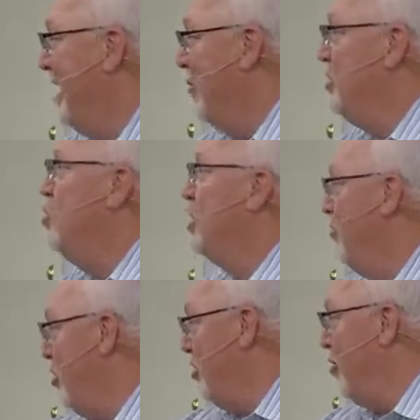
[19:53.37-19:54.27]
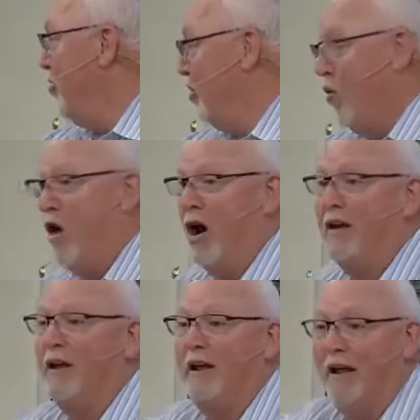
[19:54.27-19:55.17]
I mean, you can burn them all you
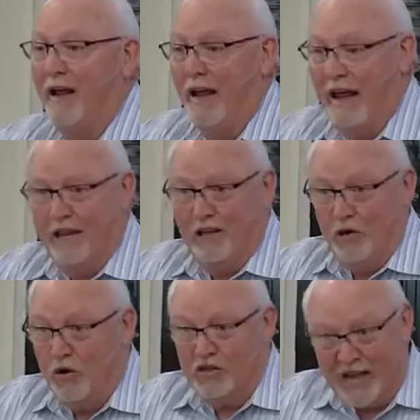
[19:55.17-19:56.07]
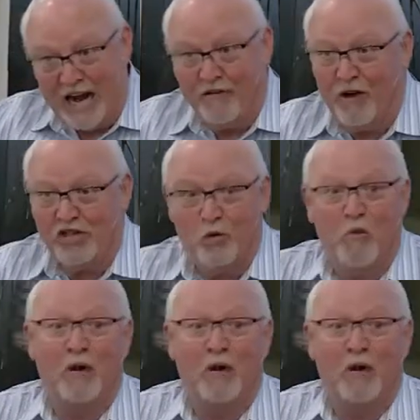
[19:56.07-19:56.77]
want and you can sacrifice you want,